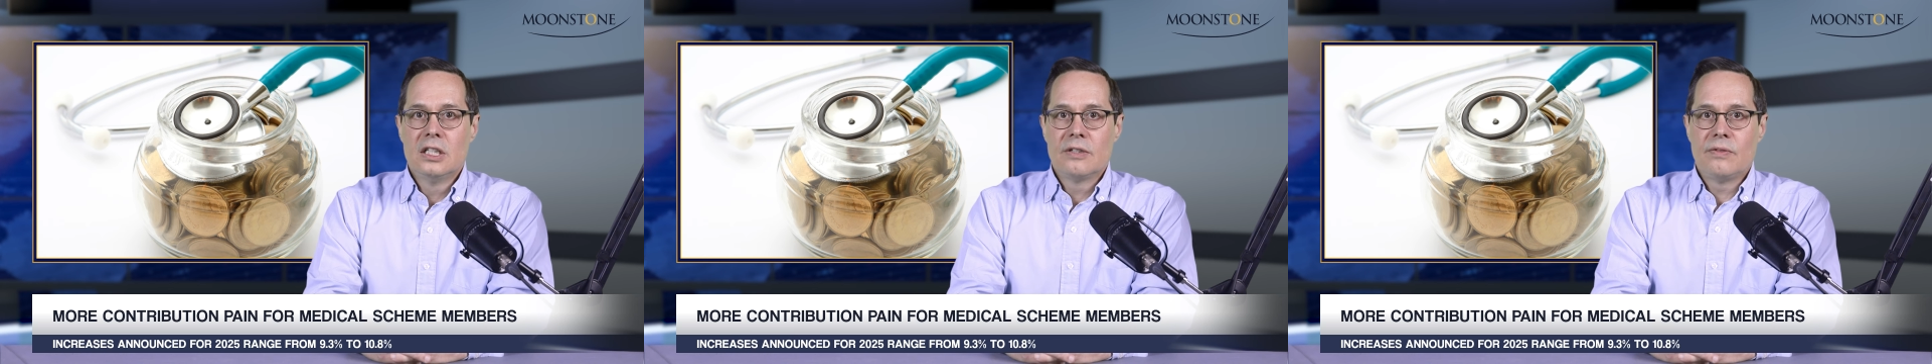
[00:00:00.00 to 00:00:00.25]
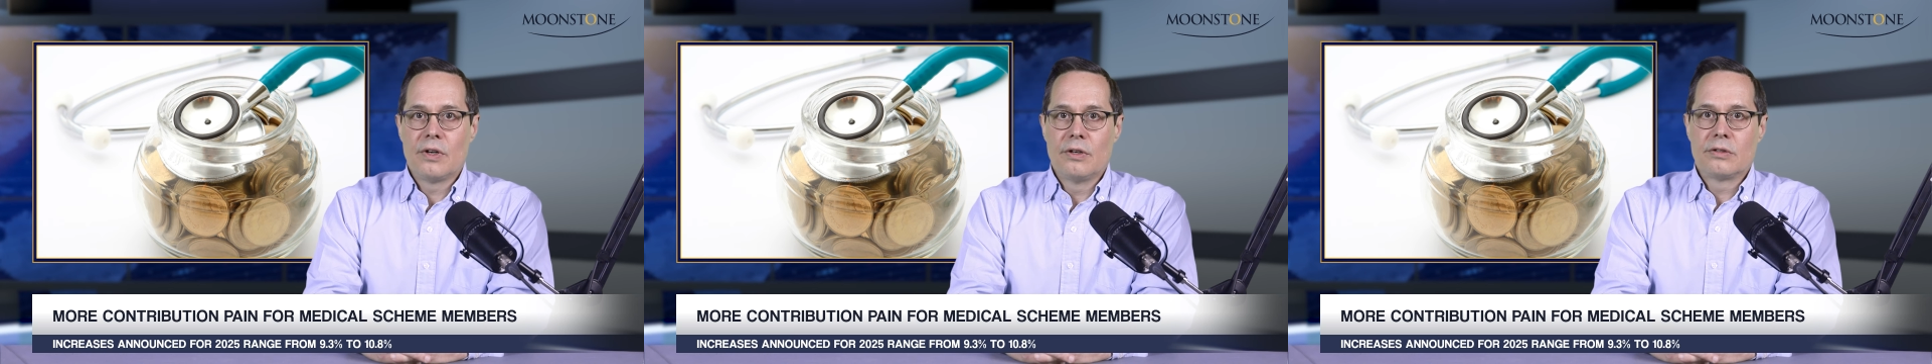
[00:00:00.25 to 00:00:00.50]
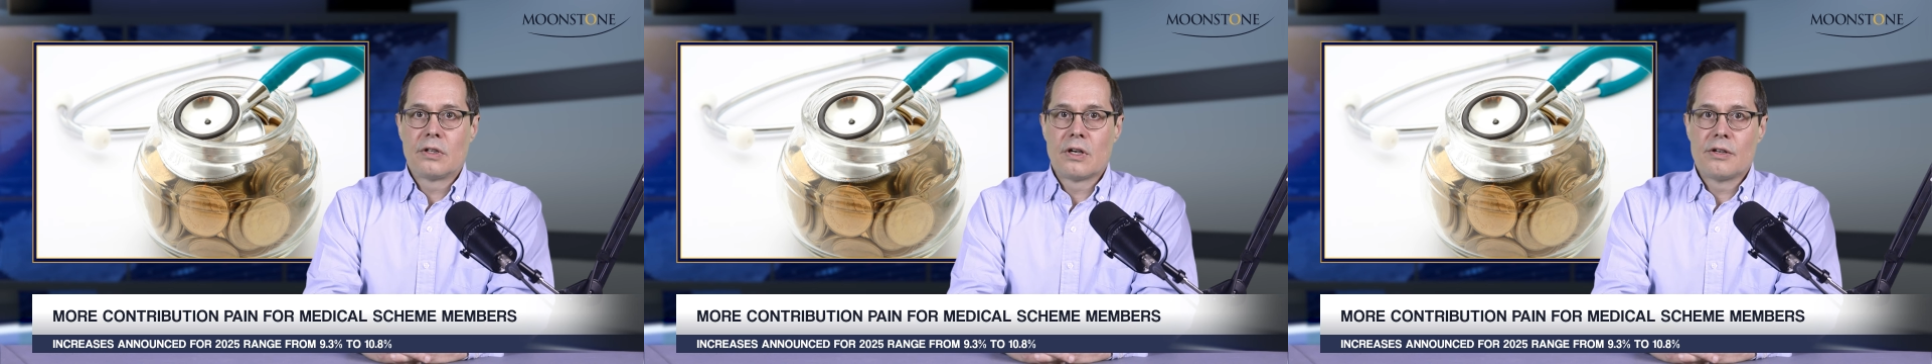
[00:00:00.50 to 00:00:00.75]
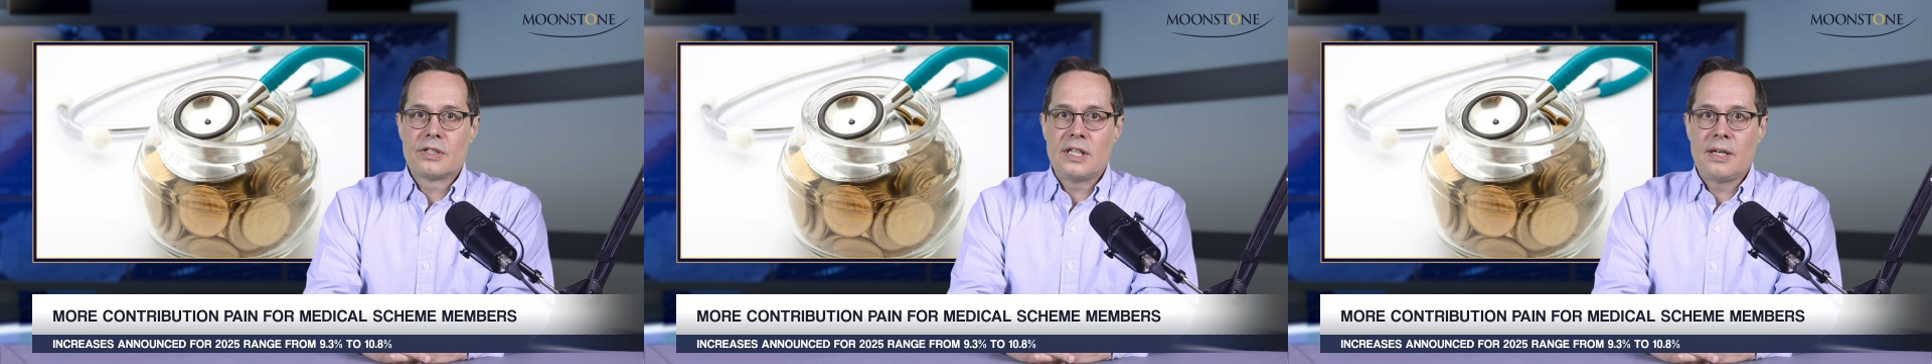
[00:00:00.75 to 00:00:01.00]
followed
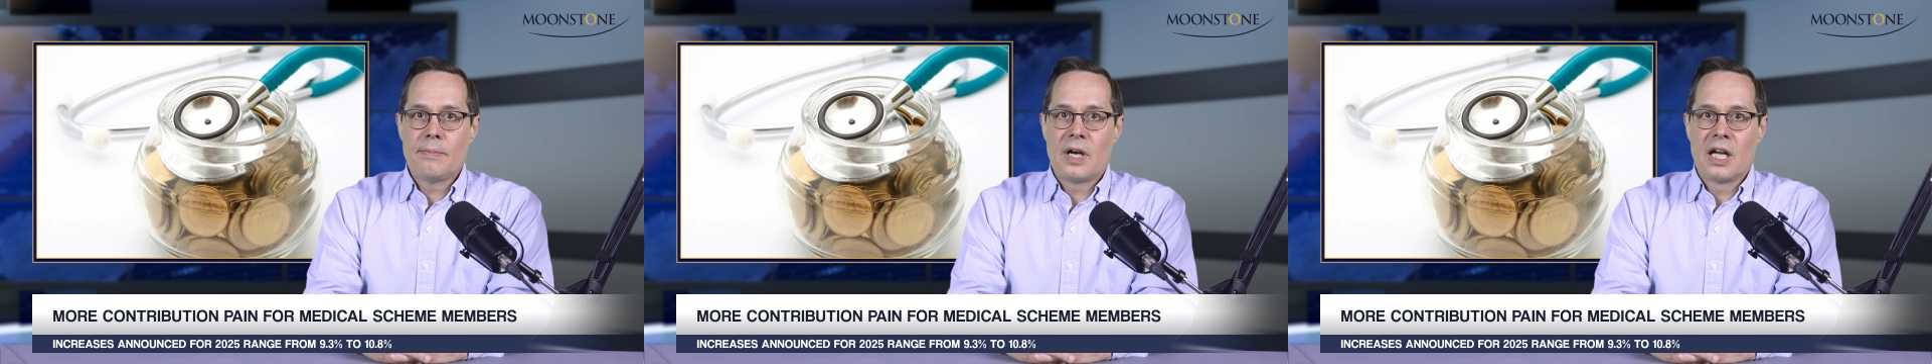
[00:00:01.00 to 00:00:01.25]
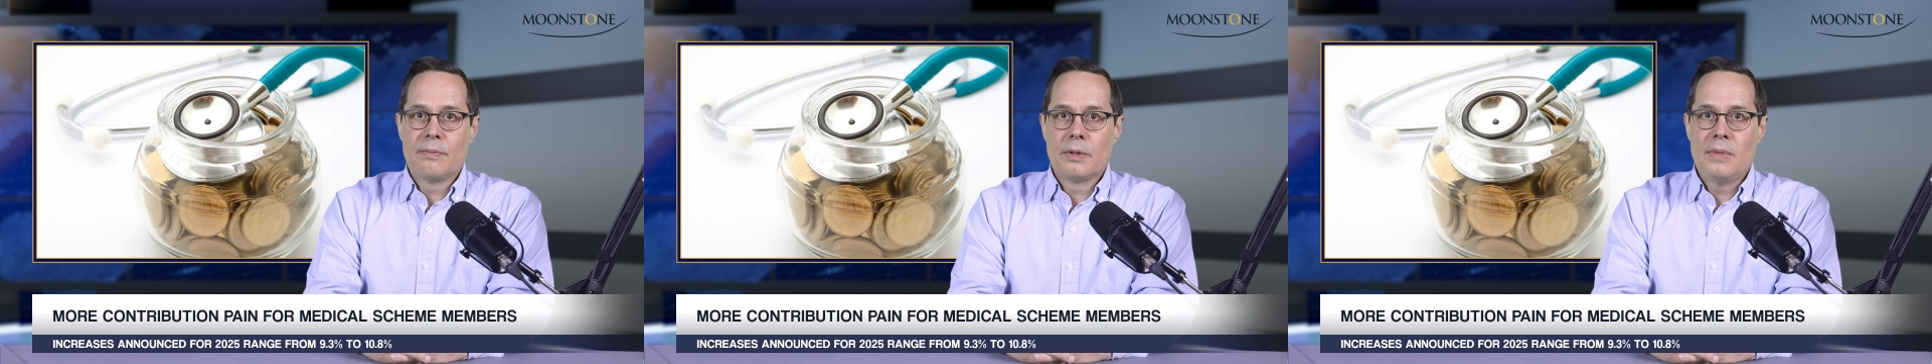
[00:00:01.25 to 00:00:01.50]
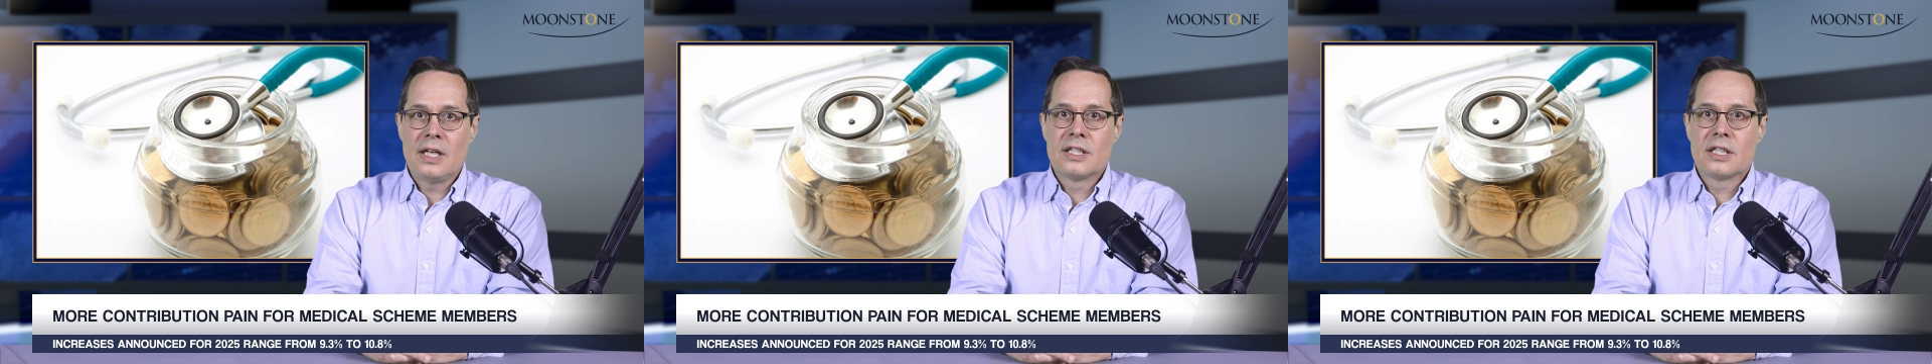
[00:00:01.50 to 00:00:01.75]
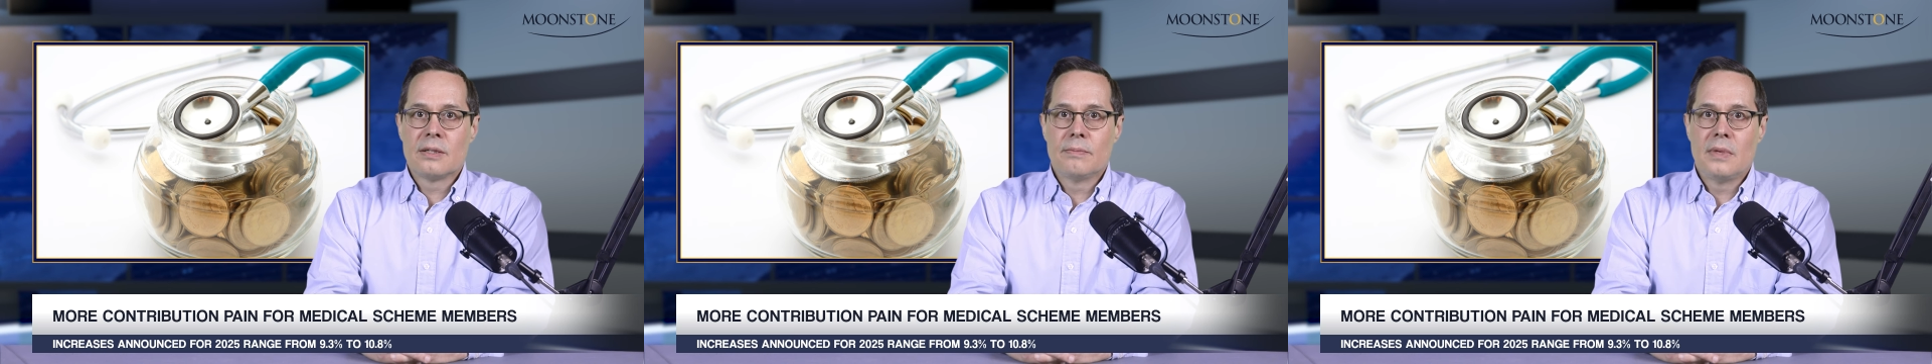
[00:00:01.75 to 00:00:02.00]
closely by
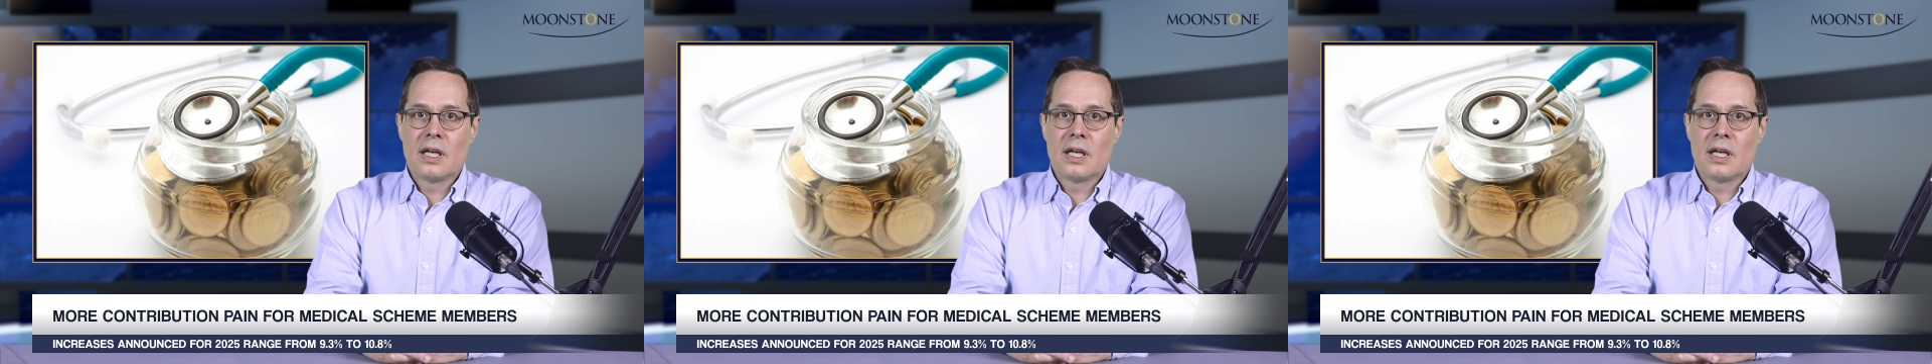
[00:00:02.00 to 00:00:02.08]
Momentum